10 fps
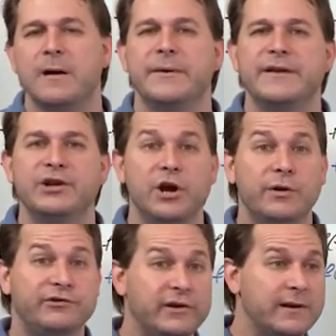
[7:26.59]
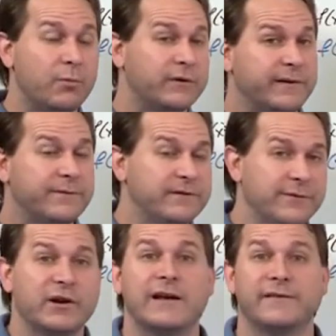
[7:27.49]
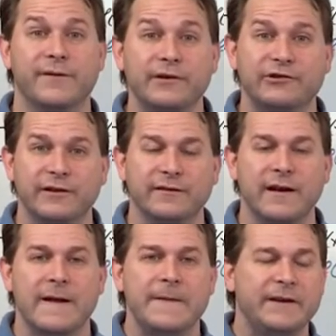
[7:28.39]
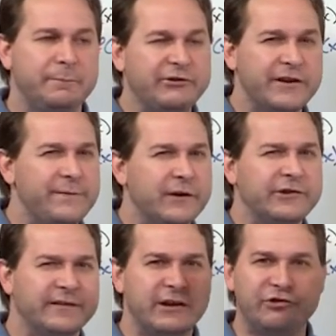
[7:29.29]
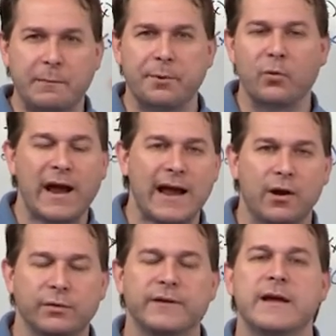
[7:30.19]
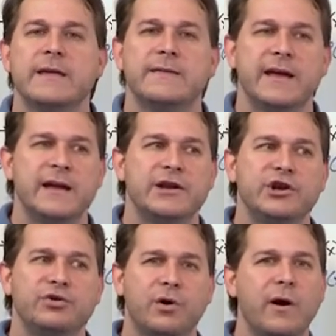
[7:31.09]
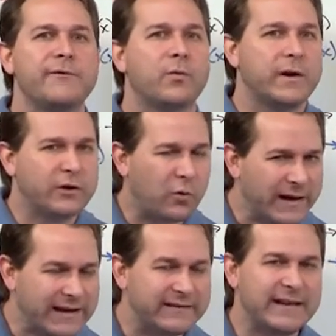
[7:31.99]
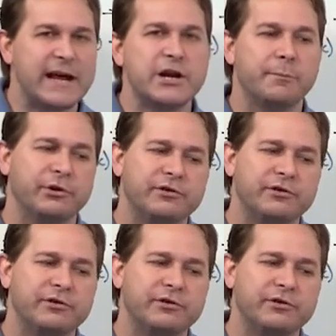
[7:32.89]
But you know, as you get more different different kinds of functions, especially functions that jump around, then you don't ever want to quite get to that number.